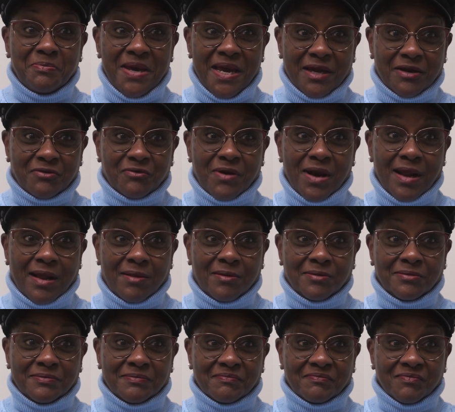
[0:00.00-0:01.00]

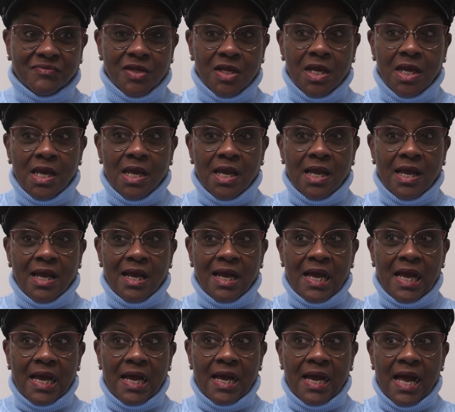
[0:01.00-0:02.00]
background,
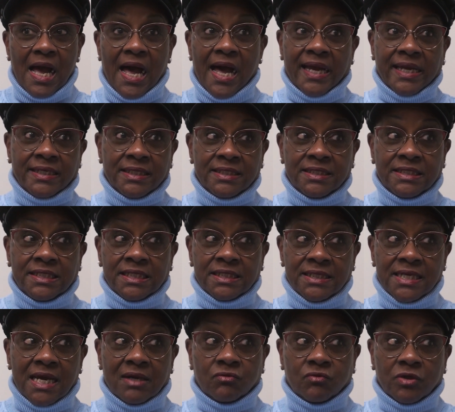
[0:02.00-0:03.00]
I did
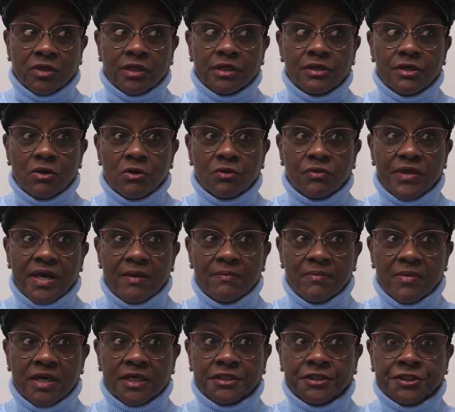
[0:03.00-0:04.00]
not really know that
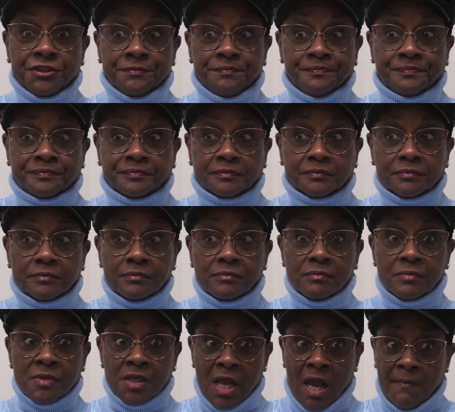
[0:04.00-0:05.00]
much
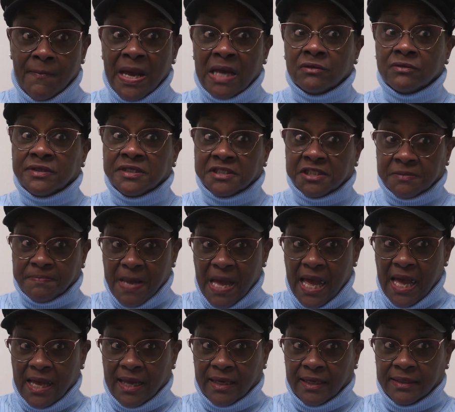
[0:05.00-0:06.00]
about the
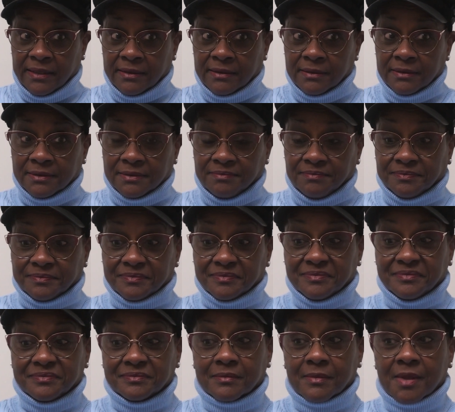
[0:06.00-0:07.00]
spine,
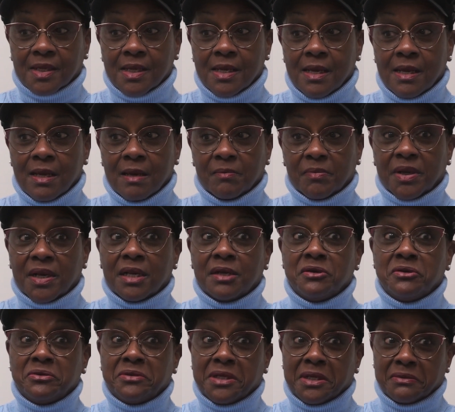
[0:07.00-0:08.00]
but I
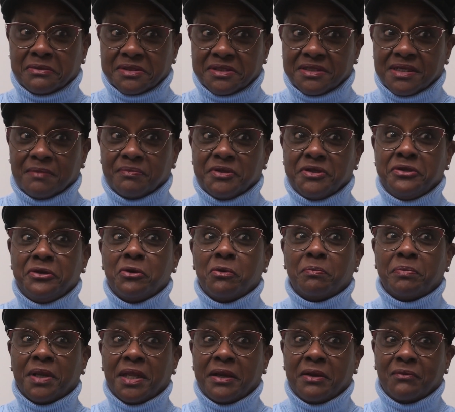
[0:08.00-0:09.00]
knew that was something you
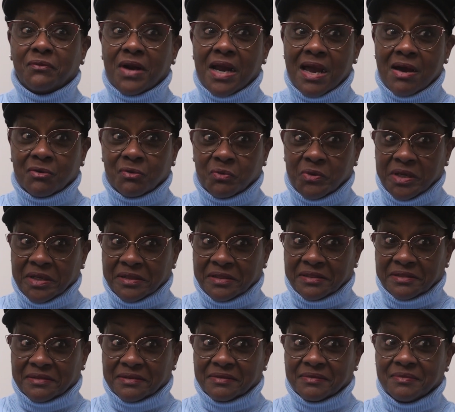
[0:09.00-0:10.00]
don't play around
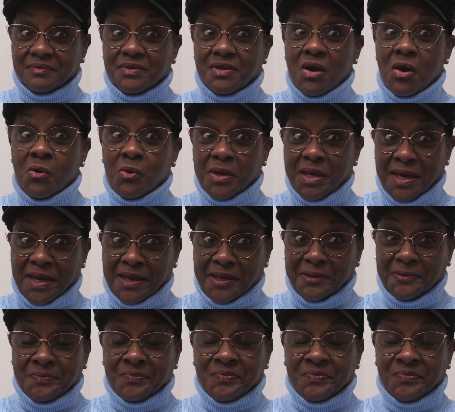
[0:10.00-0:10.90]
with, okay?